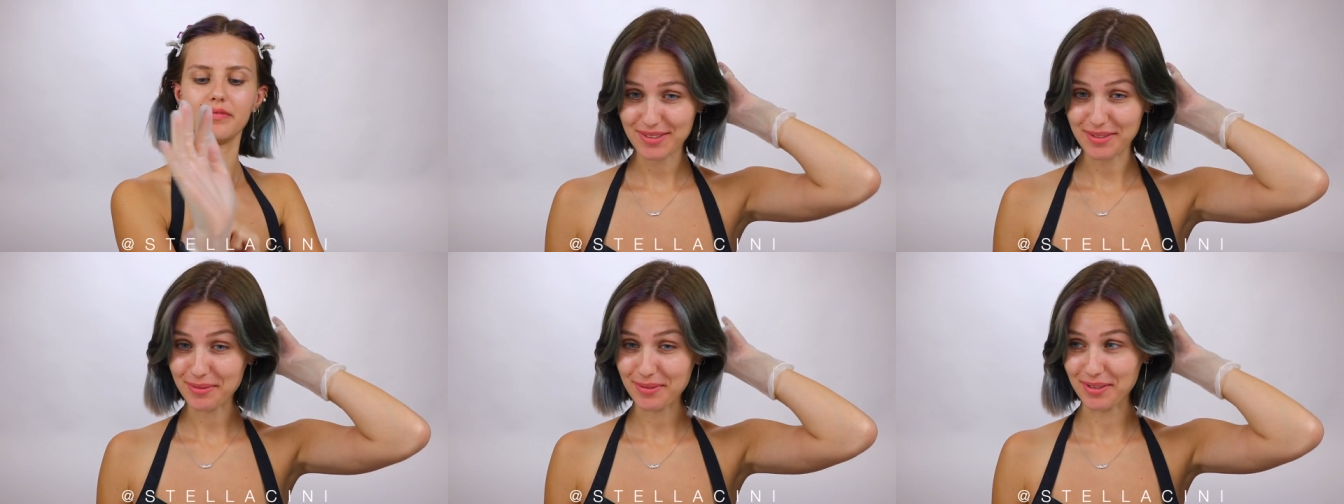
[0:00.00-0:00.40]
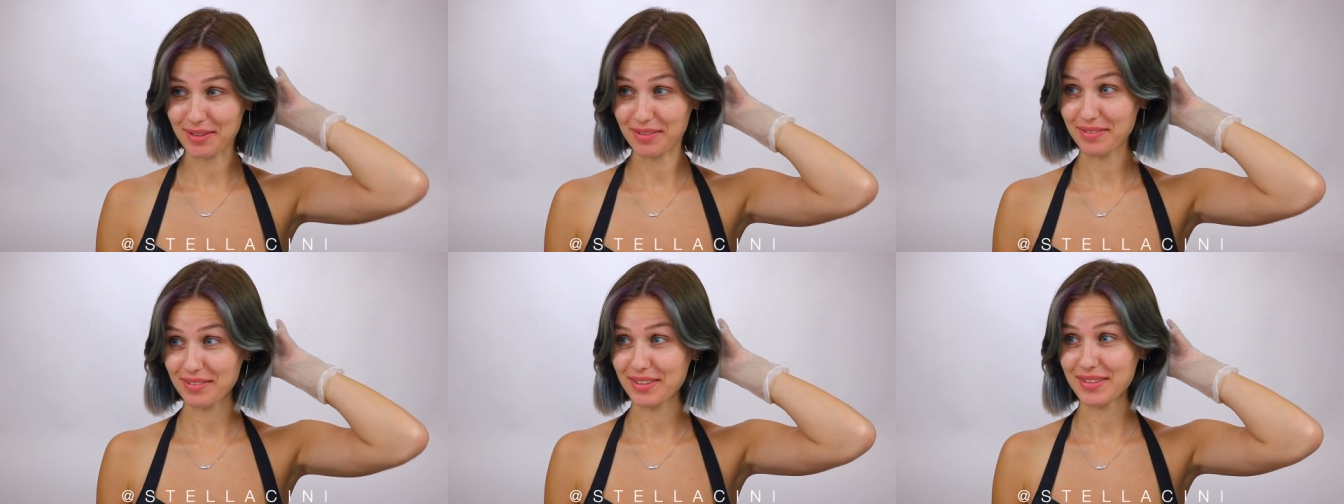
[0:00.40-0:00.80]
So
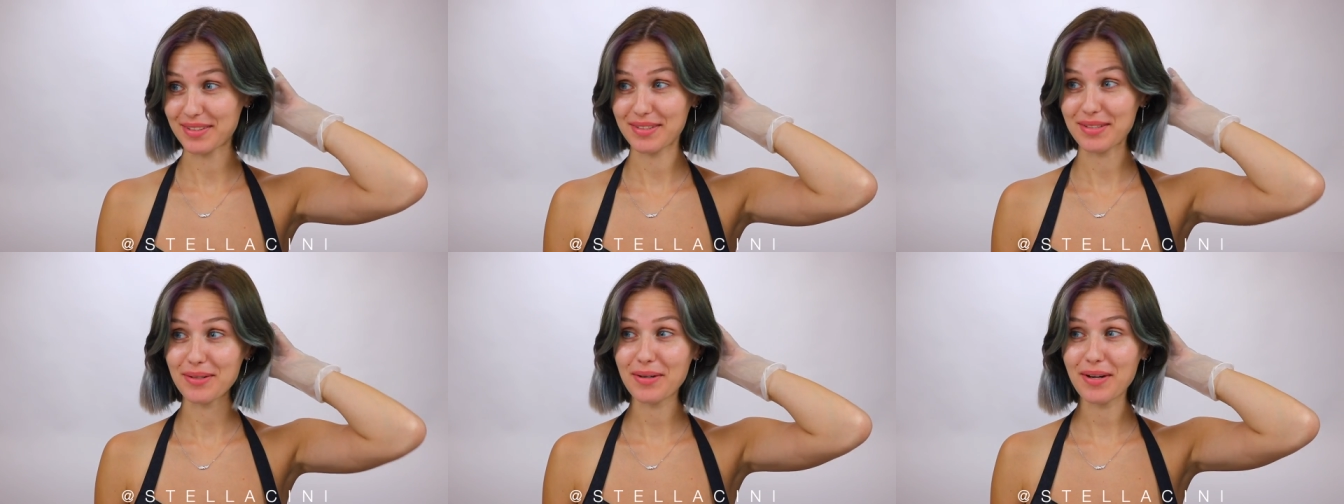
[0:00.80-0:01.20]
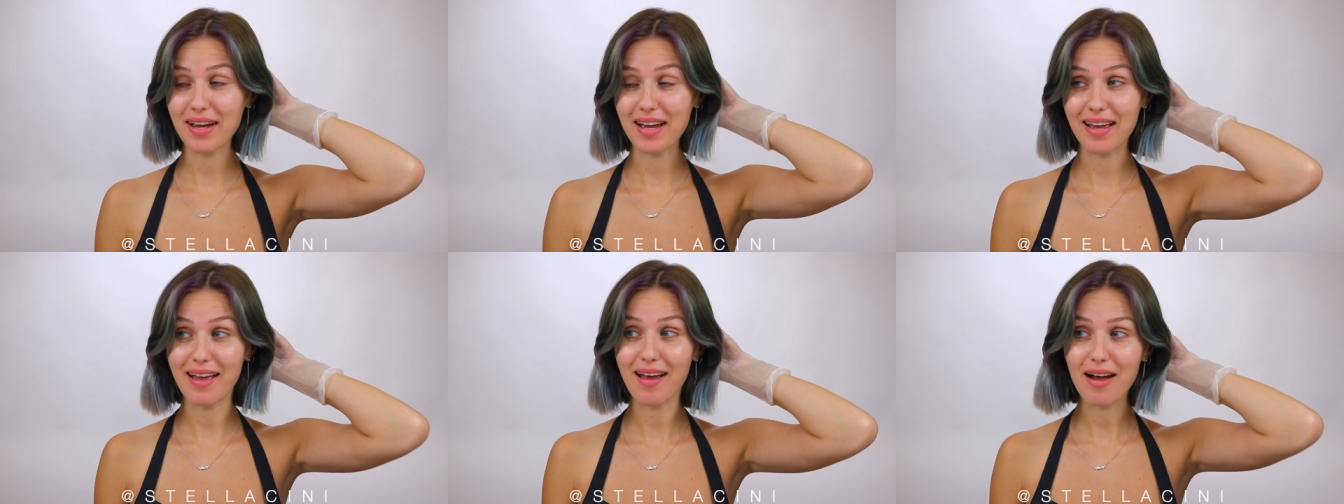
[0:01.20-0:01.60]
nervous.
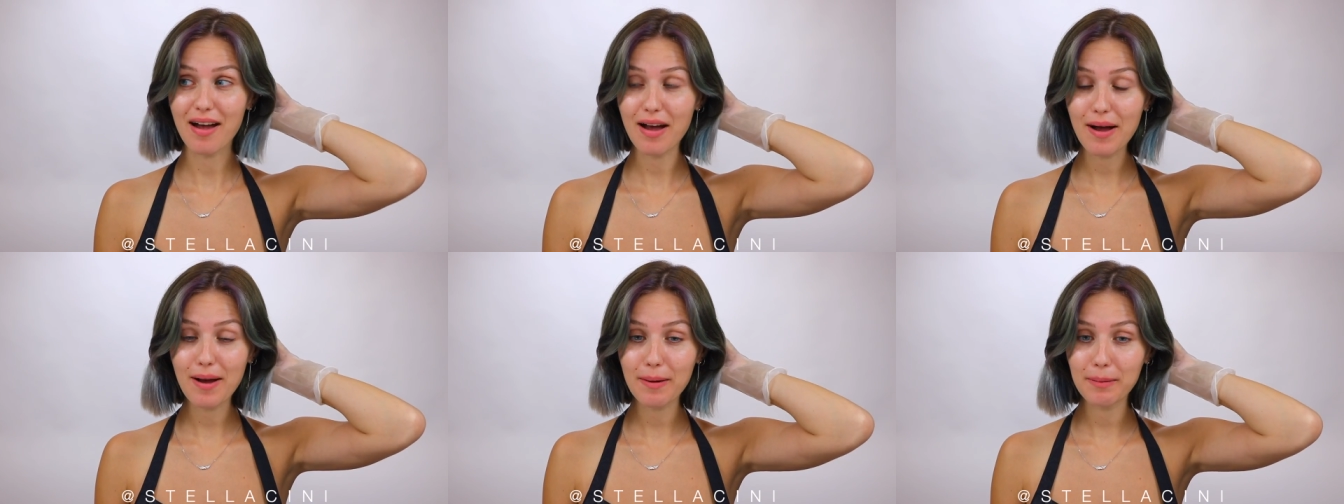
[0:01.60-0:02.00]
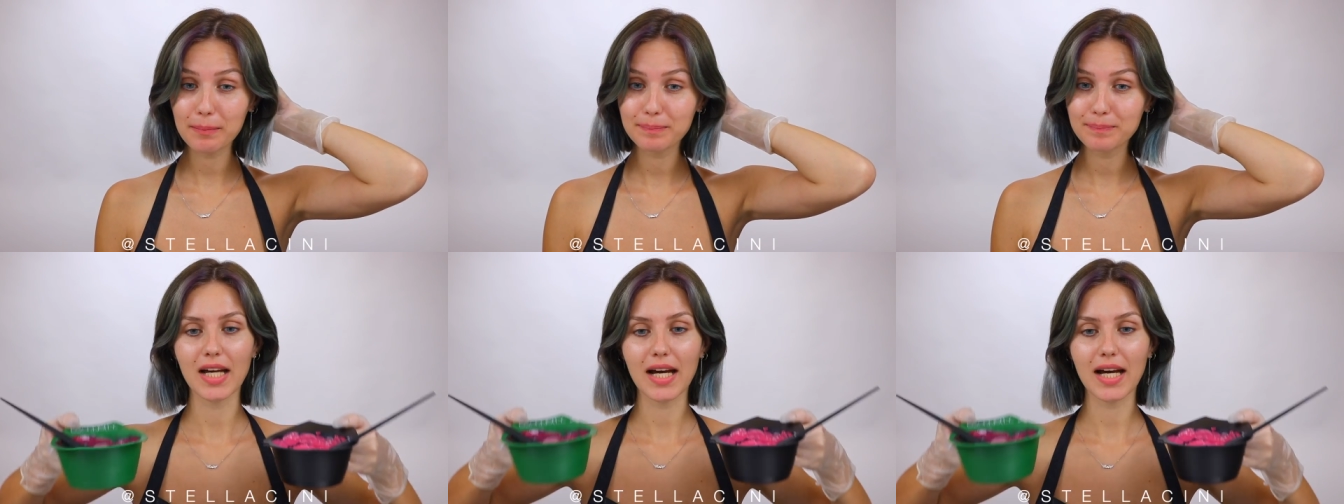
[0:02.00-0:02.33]
Okay, um,